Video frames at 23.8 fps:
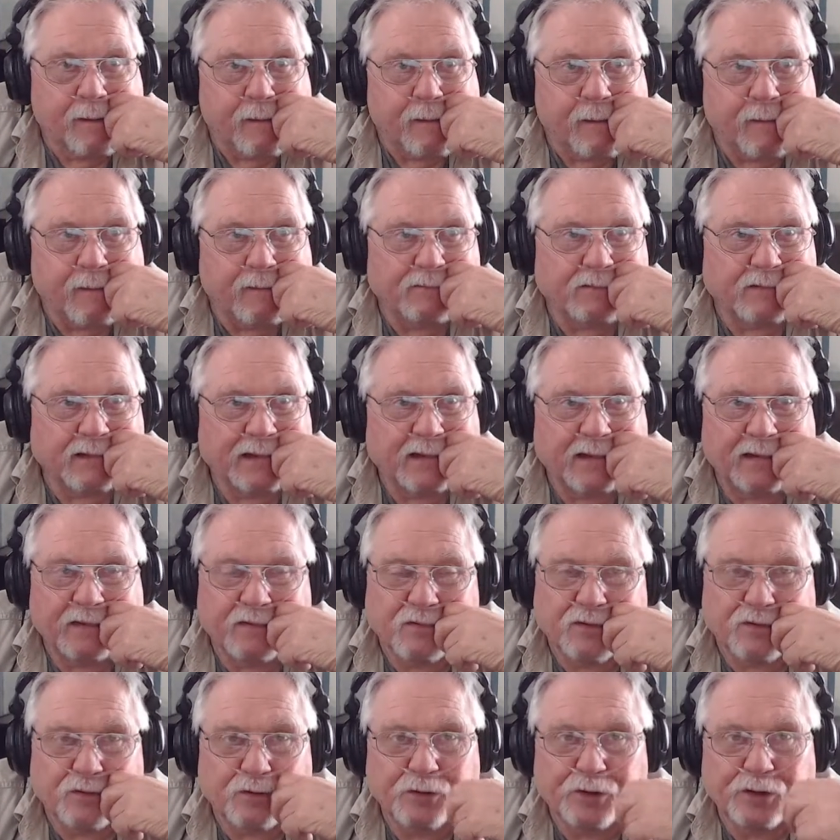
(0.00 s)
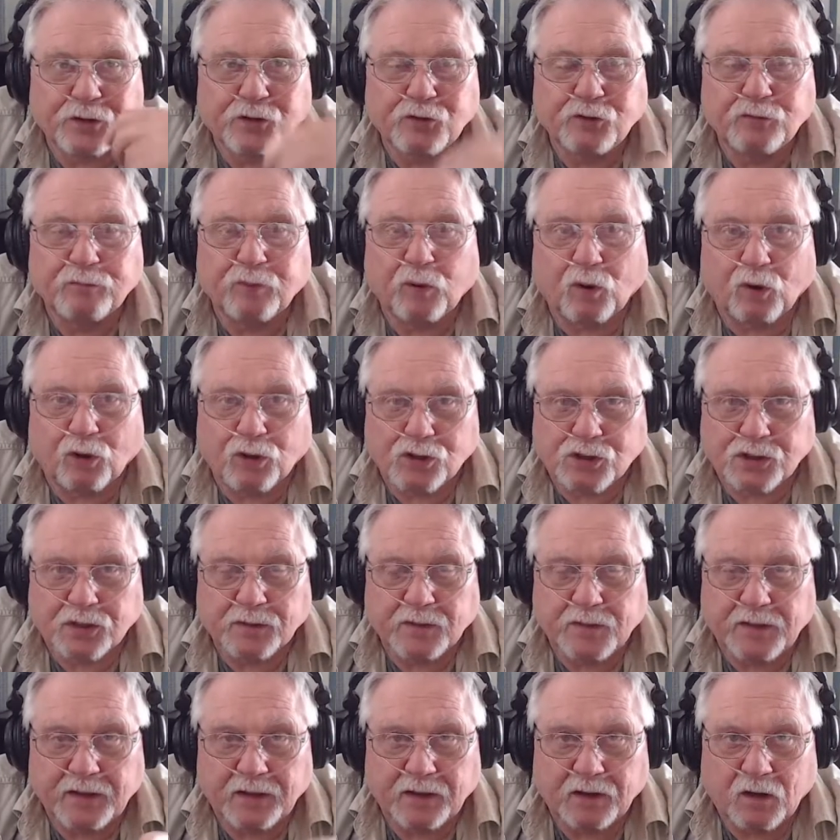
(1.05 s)
I forget, 32 bars in
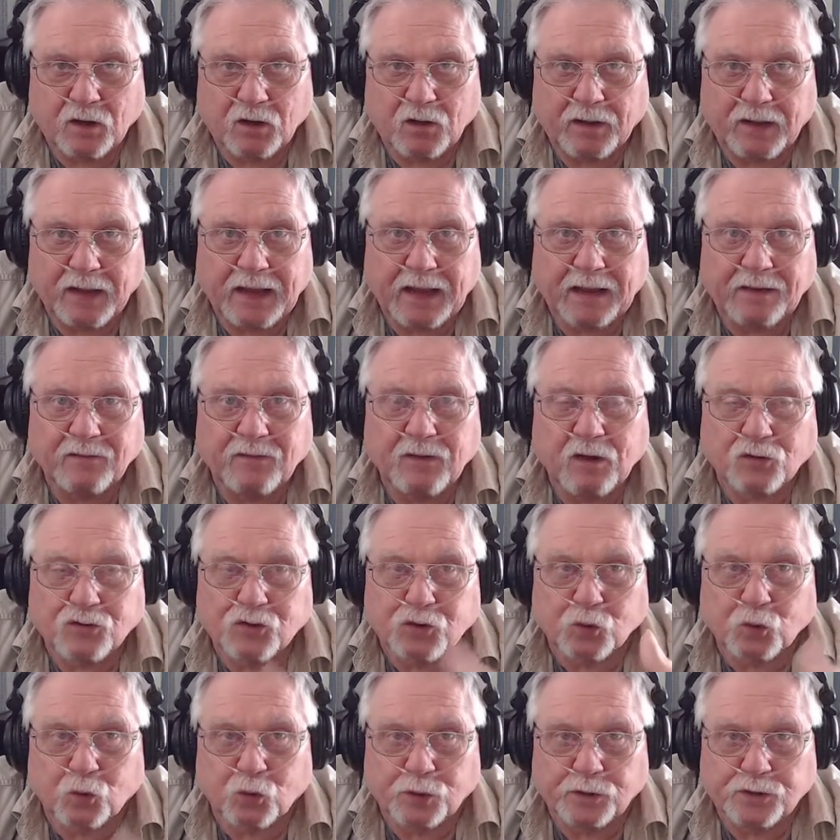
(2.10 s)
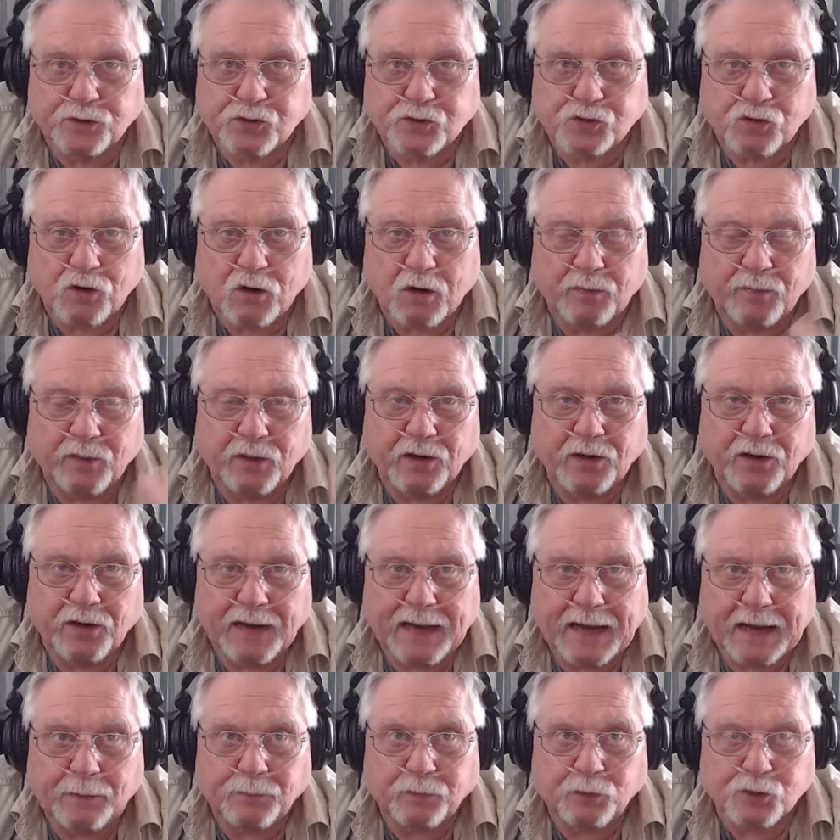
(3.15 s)
it. They had assorted strawberry,
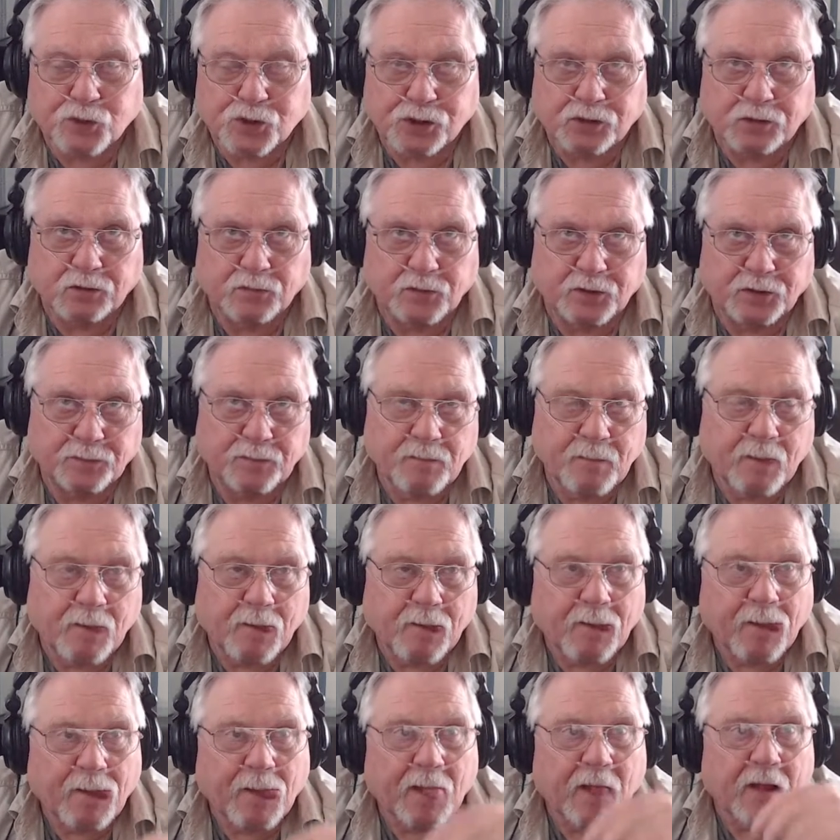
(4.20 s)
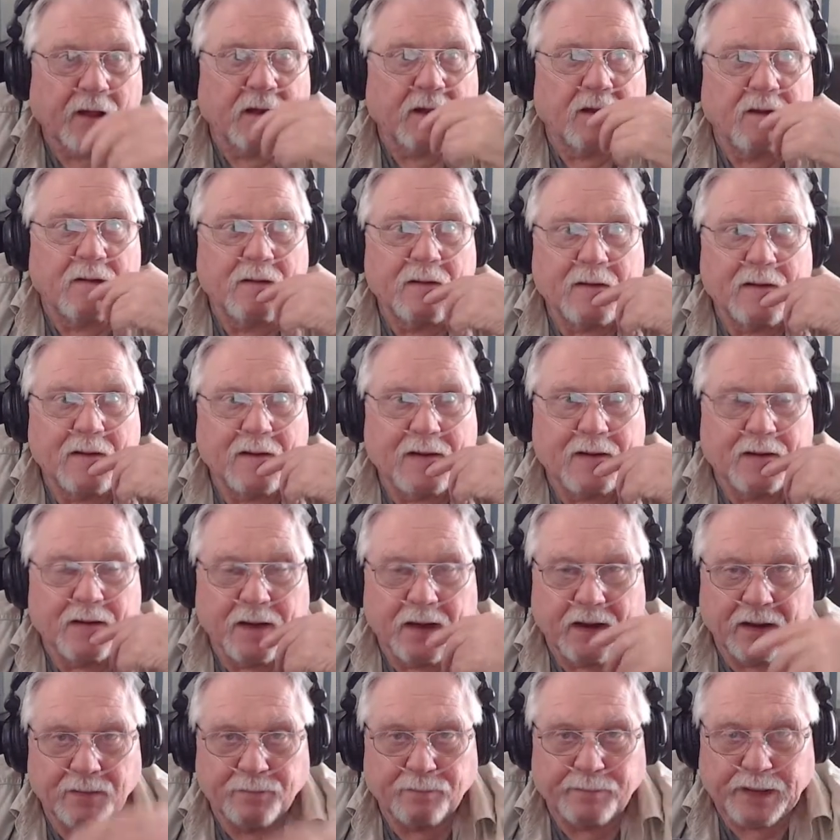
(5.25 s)
apple cinnamon,
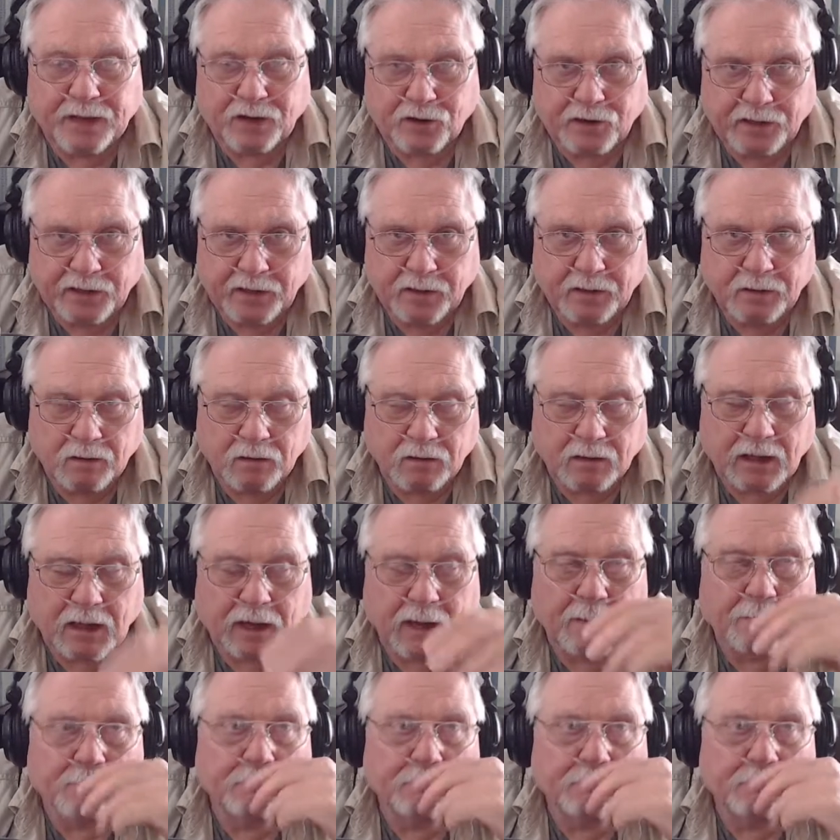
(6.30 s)
and berry, okay?